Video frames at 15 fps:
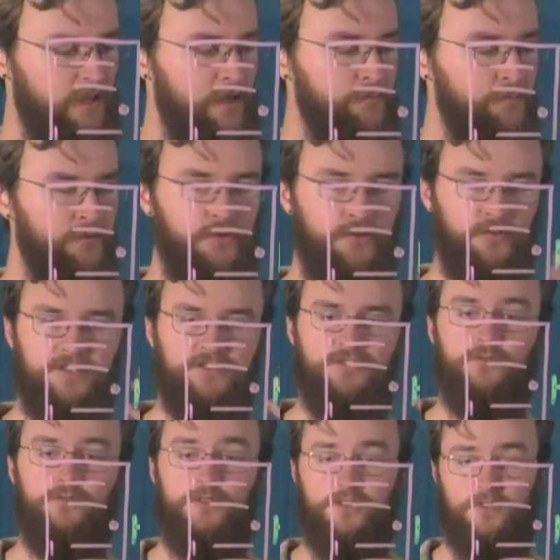up with your
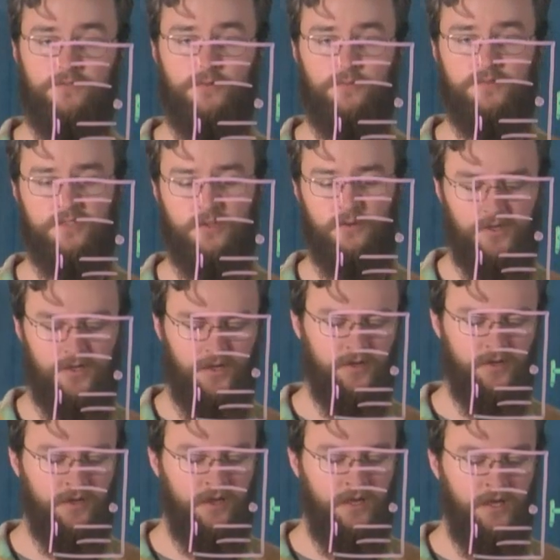intuition for what's going
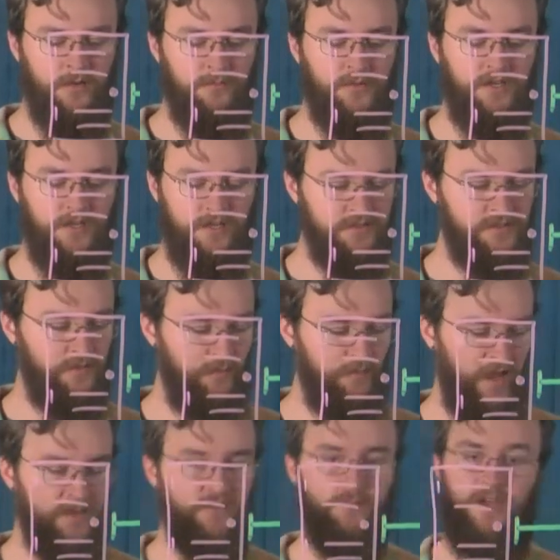on, but it is a
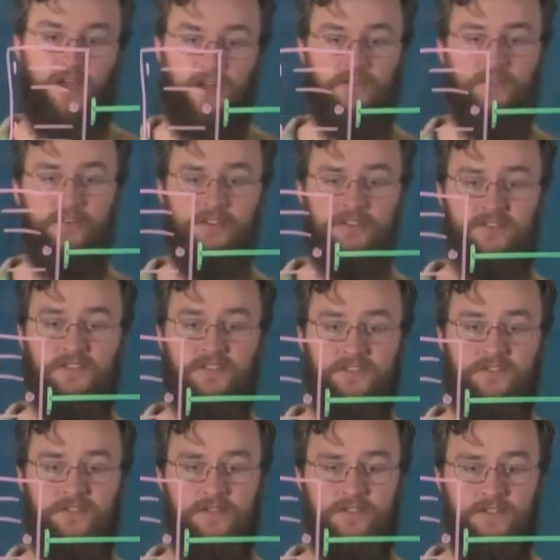mathematically
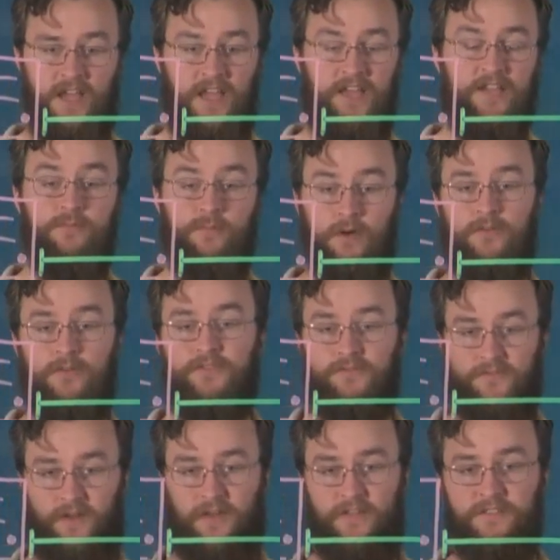consistent and
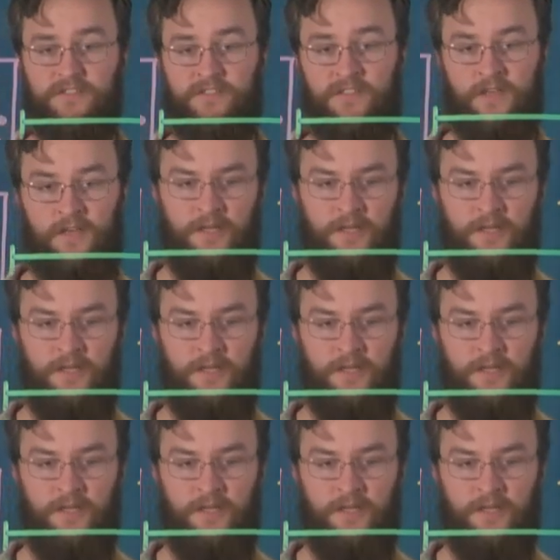well-defined